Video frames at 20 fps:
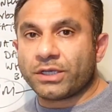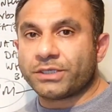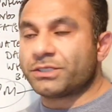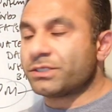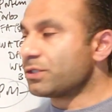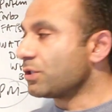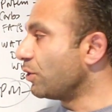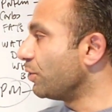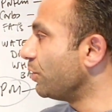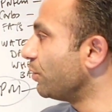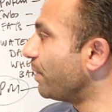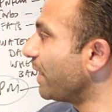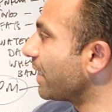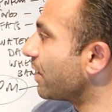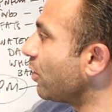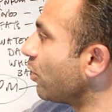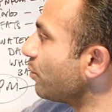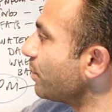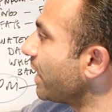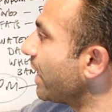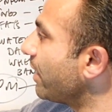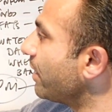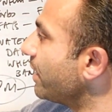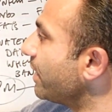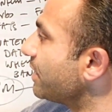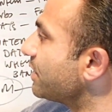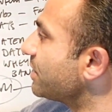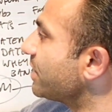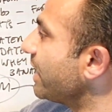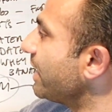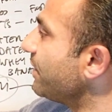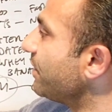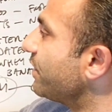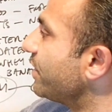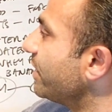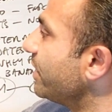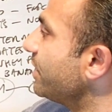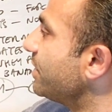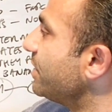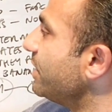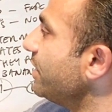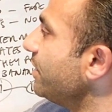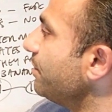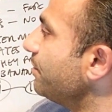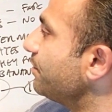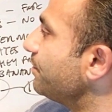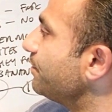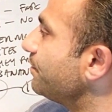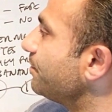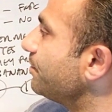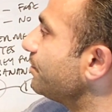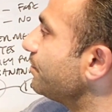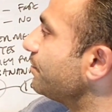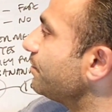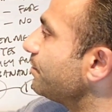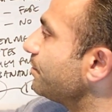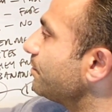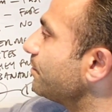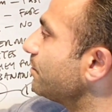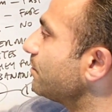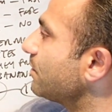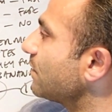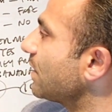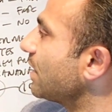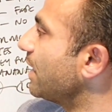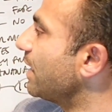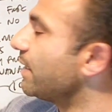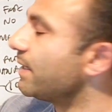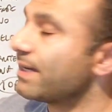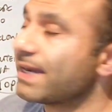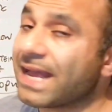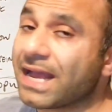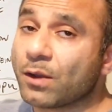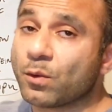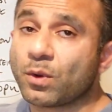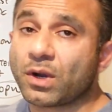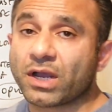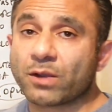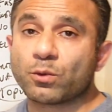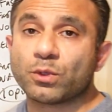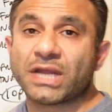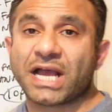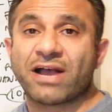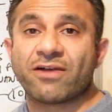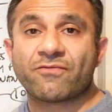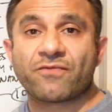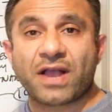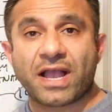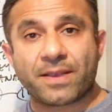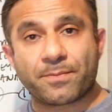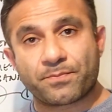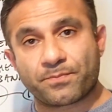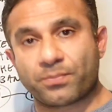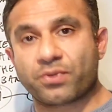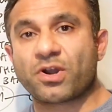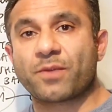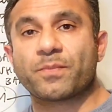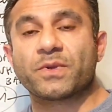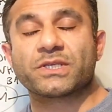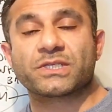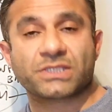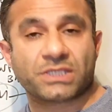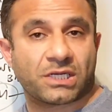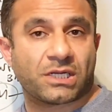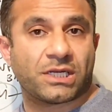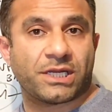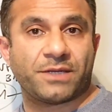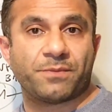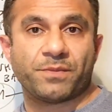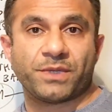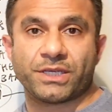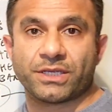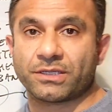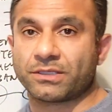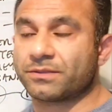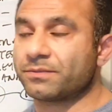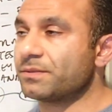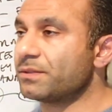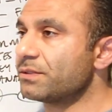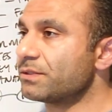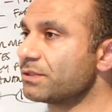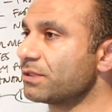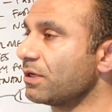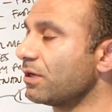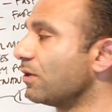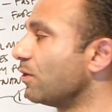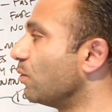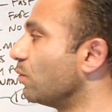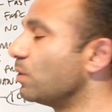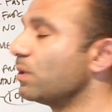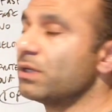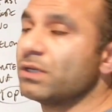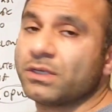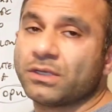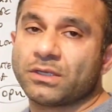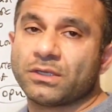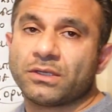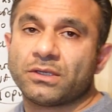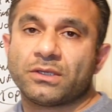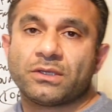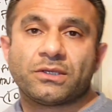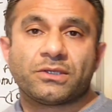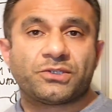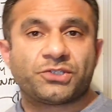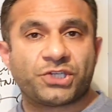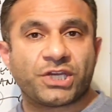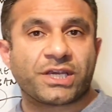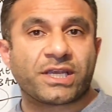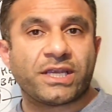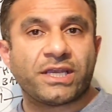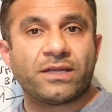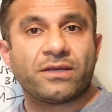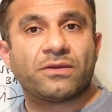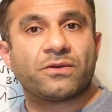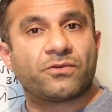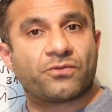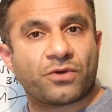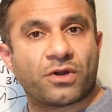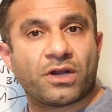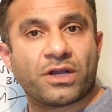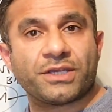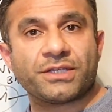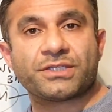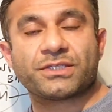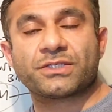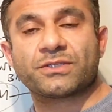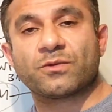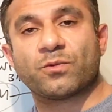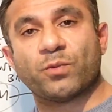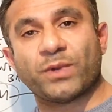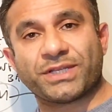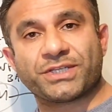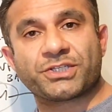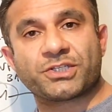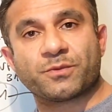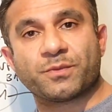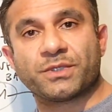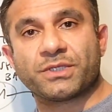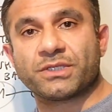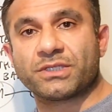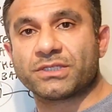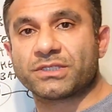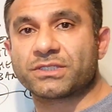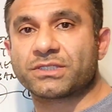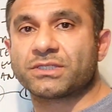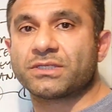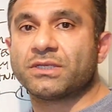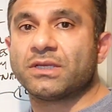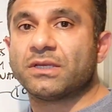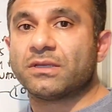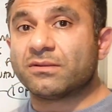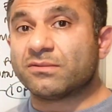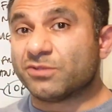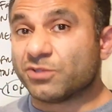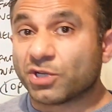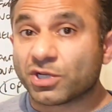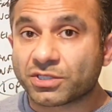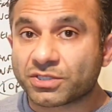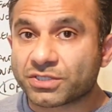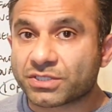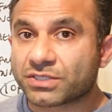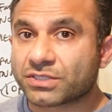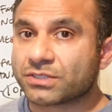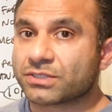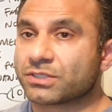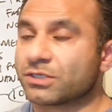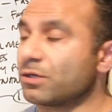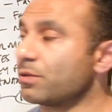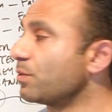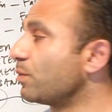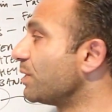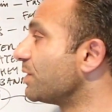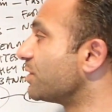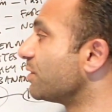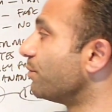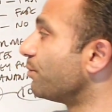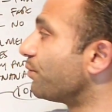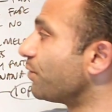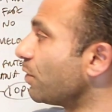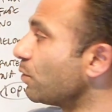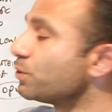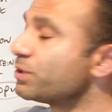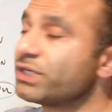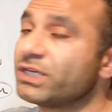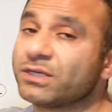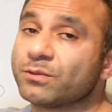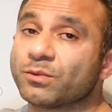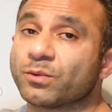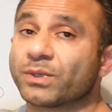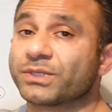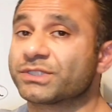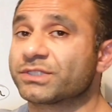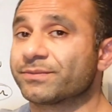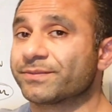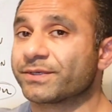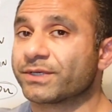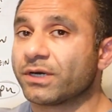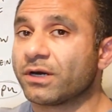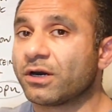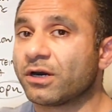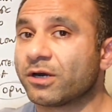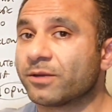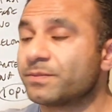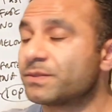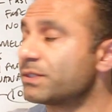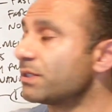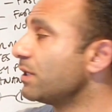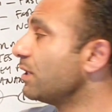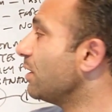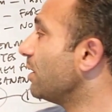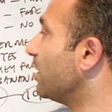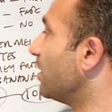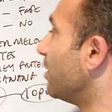Right, so you're back home now, it's 10:30 and now I would have a proper solid meal. So chicken, rice, vegetables, nuts. So we want some protein, we want some carbs